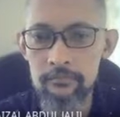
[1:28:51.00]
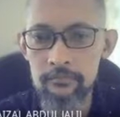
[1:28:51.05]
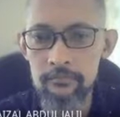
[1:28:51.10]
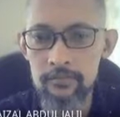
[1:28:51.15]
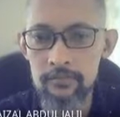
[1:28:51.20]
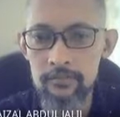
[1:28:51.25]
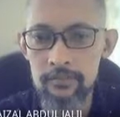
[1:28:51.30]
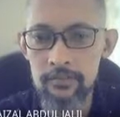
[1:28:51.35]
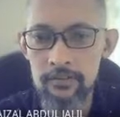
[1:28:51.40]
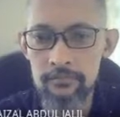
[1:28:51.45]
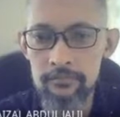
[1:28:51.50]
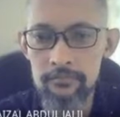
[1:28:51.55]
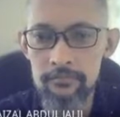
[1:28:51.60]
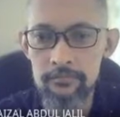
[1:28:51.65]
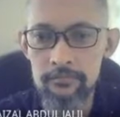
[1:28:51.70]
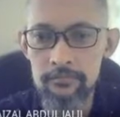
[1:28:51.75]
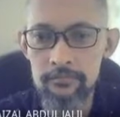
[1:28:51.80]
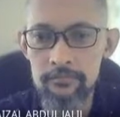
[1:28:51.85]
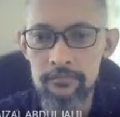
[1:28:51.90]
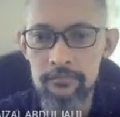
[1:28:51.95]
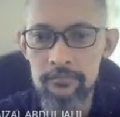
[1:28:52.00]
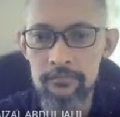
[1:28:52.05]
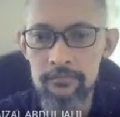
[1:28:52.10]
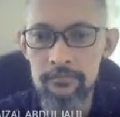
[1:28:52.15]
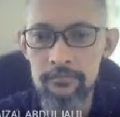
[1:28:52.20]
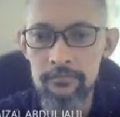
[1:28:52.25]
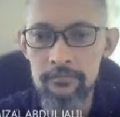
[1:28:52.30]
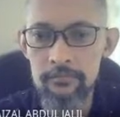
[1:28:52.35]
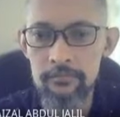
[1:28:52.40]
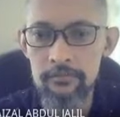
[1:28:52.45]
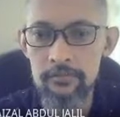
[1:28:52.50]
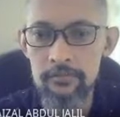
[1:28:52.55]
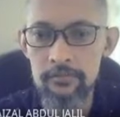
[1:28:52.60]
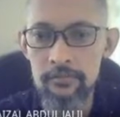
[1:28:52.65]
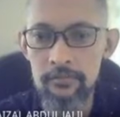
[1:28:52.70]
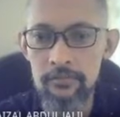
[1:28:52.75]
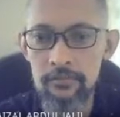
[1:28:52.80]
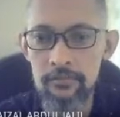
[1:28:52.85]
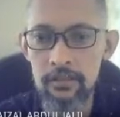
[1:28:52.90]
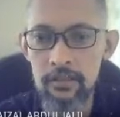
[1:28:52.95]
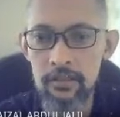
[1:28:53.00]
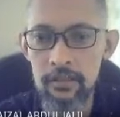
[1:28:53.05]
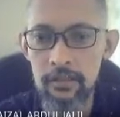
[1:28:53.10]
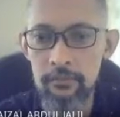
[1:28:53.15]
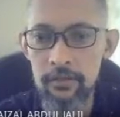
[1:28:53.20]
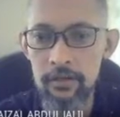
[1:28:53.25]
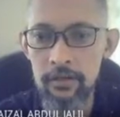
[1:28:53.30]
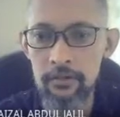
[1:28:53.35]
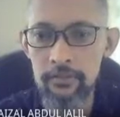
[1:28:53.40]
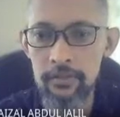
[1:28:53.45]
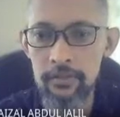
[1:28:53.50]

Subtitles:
See, scale them up